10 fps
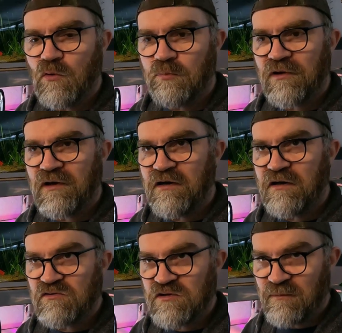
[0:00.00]
no
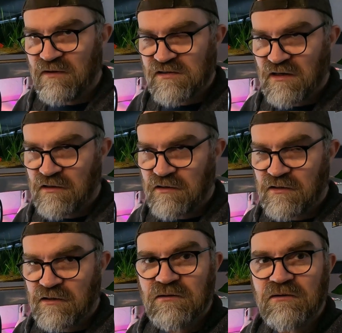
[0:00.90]
planaria treatments
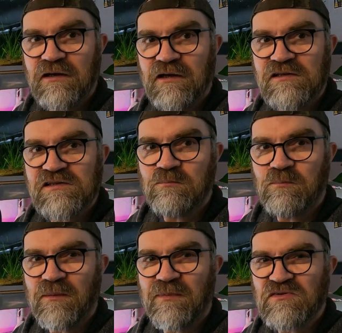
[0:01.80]
are
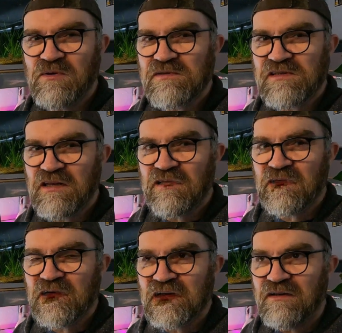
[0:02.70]
baby shrimp safe.
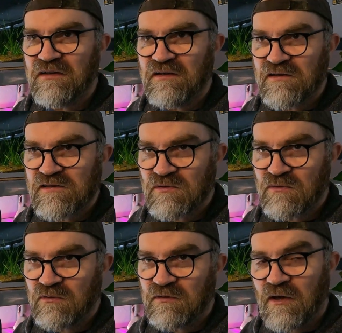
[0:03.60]

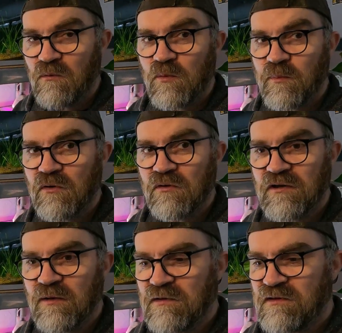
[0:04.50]
So now would be a good
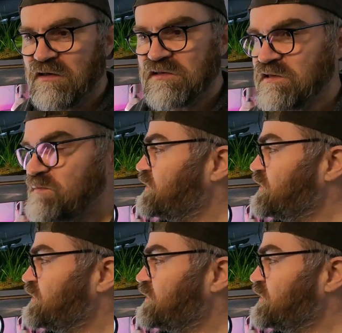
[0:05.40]
time to test this